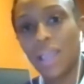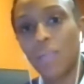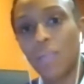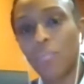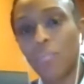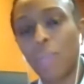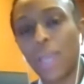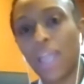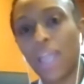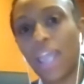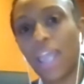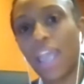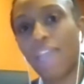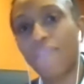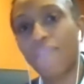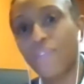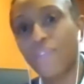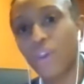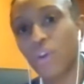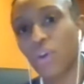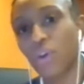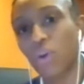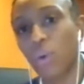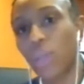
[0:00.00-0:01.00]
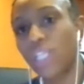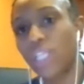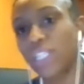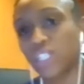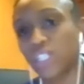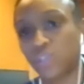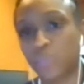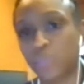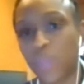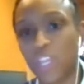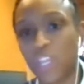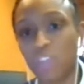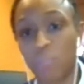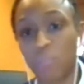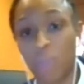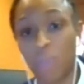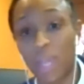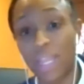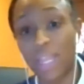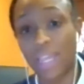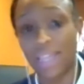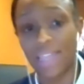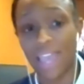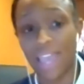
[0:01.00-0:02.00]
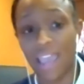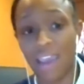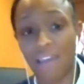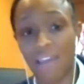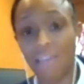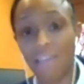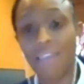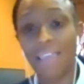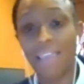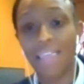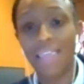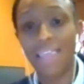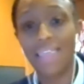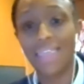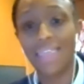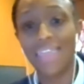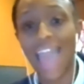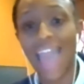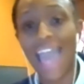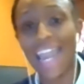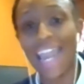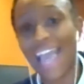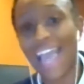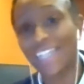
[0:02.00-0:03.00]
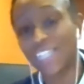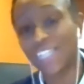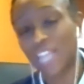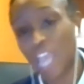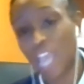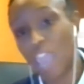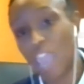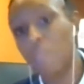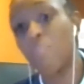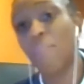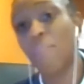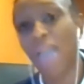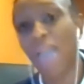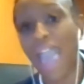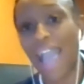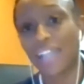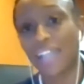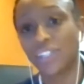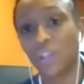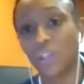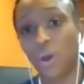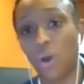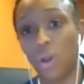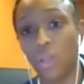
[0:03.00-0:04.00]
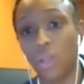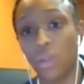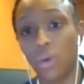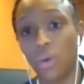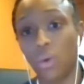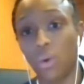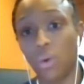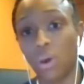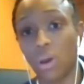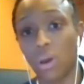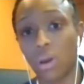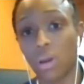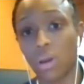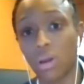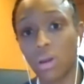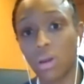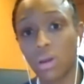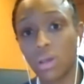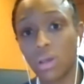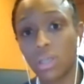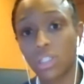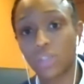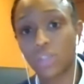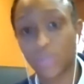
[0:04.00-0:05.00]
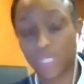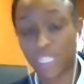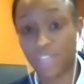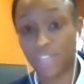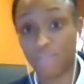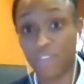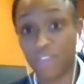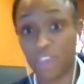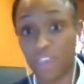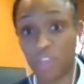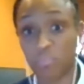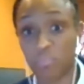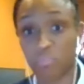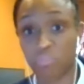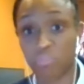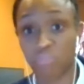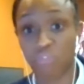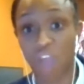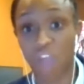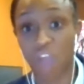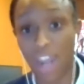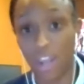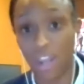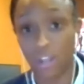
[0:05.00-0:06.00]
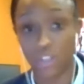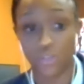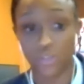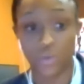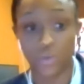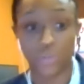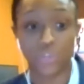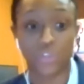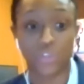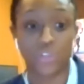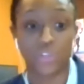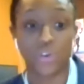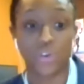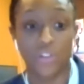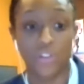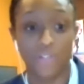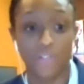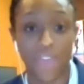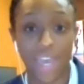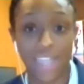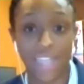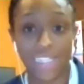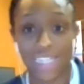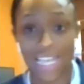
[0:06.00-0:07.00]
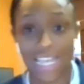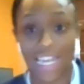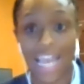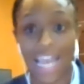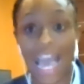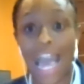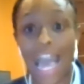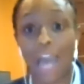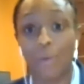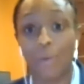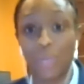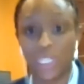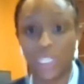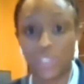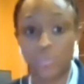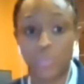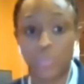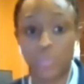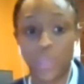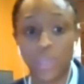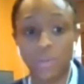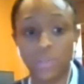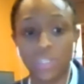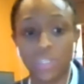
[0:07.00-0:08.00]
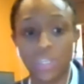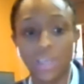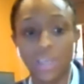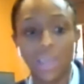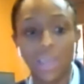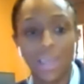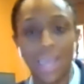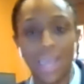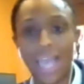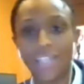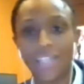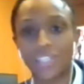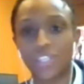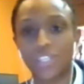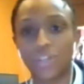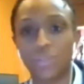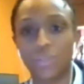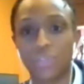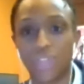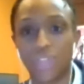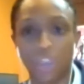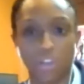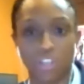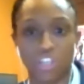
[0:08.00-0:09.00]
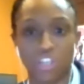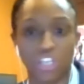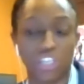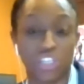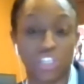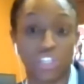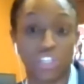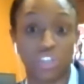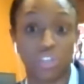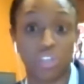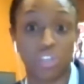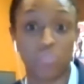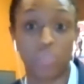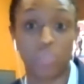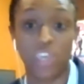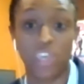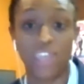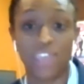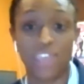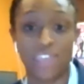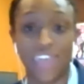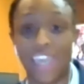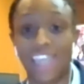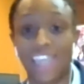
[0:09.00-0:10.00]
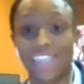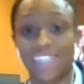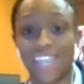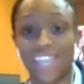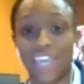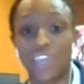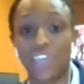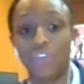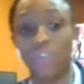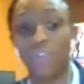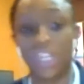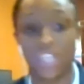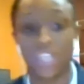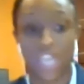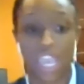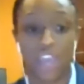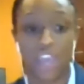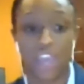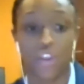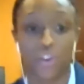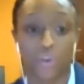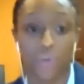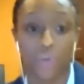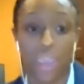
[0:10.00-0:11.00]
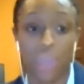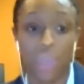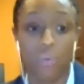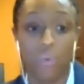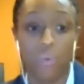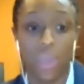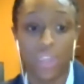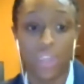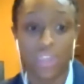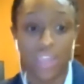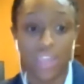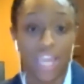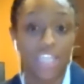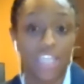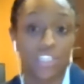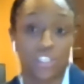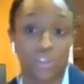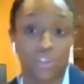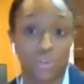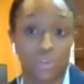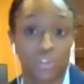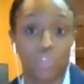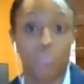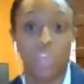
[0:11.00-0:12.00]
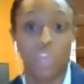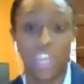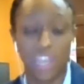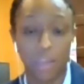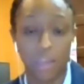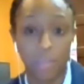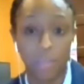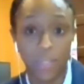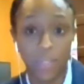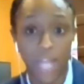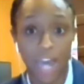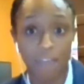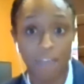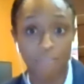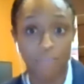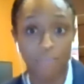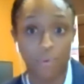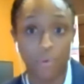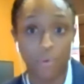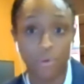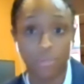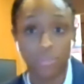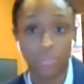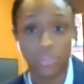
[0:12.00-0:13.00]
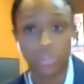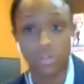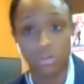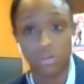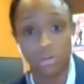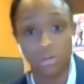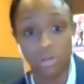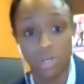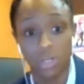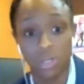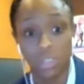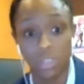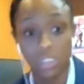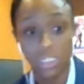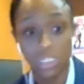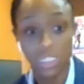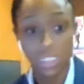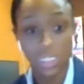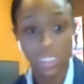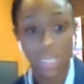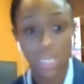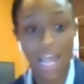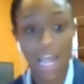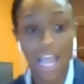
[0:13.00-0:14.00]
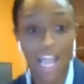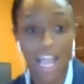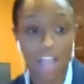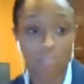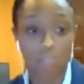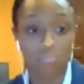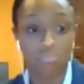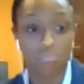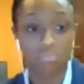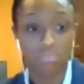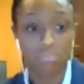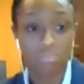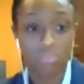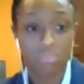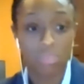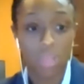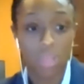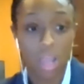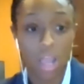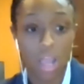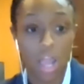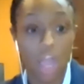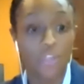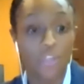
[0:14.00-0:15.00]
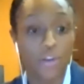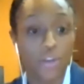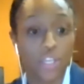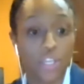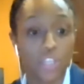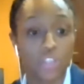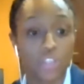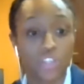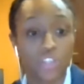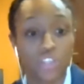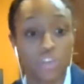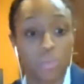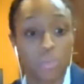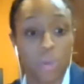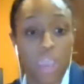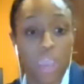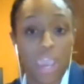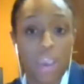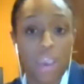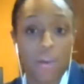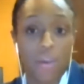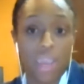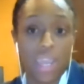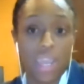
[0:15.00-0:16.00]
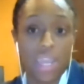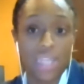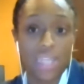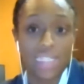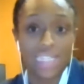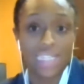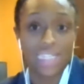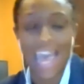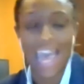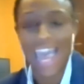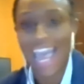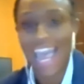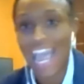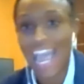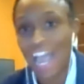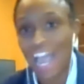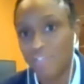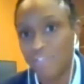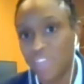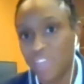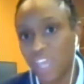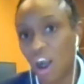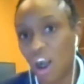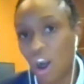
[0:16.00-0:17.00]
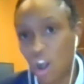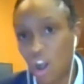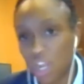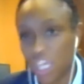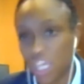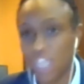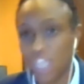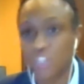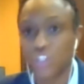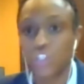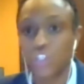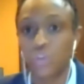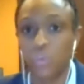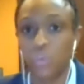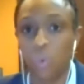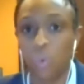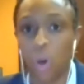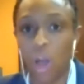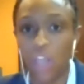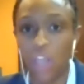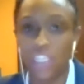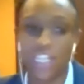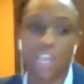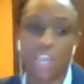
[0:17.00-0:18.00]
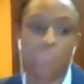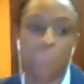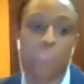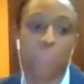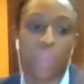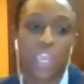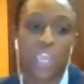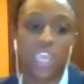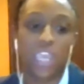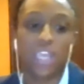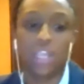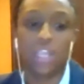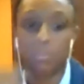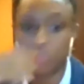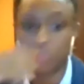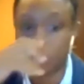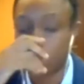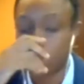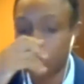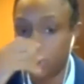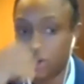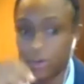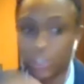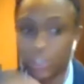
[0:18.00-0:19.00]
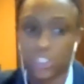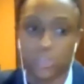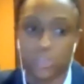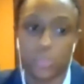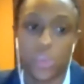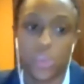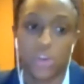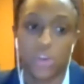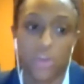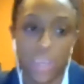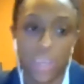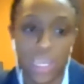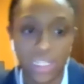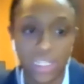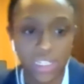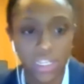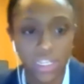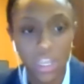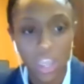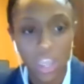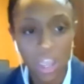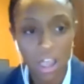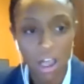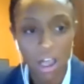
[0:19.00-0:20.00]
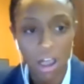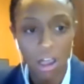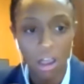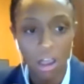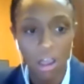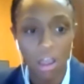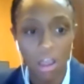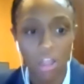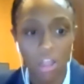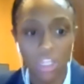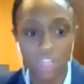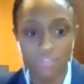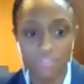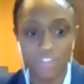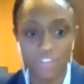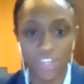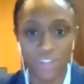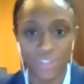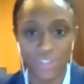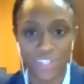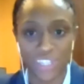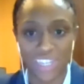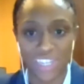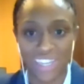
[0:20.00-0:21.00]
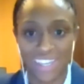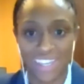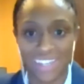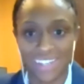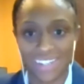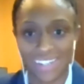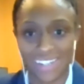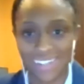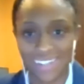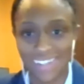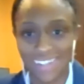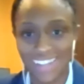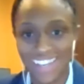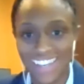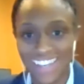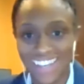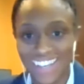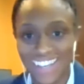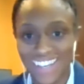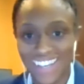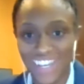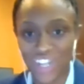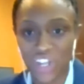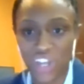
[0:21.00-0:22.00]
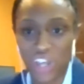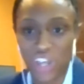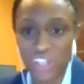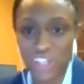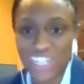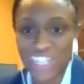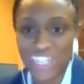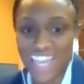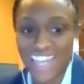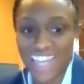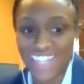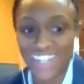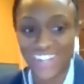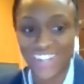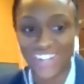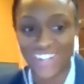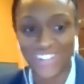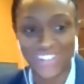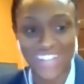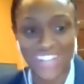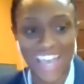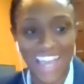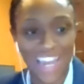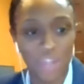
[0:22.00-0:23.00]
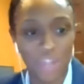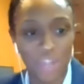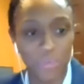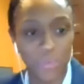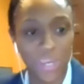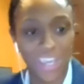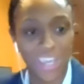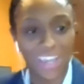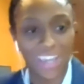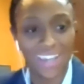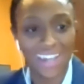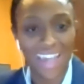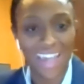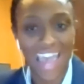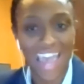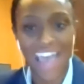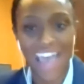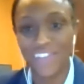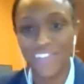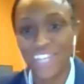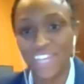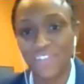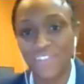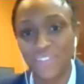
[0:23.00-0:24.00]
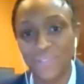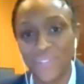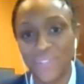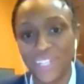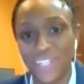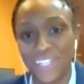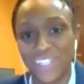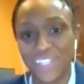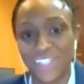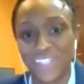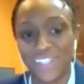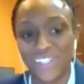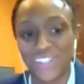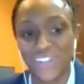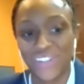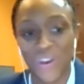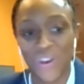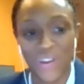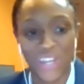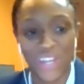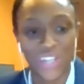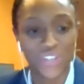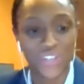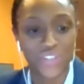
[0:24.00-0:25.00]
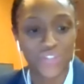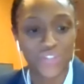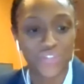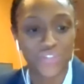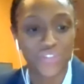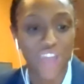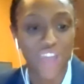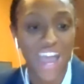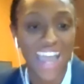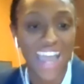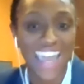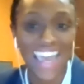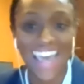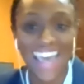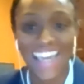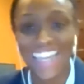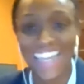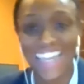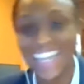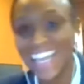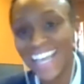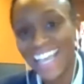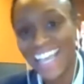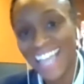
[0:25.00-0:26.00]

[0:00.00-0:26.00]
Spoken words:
But if you're going to spend money there, that has an impact on your specific product or service and how it's built. And so there just could be things that you need to integrate with, like social media platforms or other consumer areas that have the audience you want and bringing them to your experience. All of those things could cause technical debt, and we haven't even really started trying.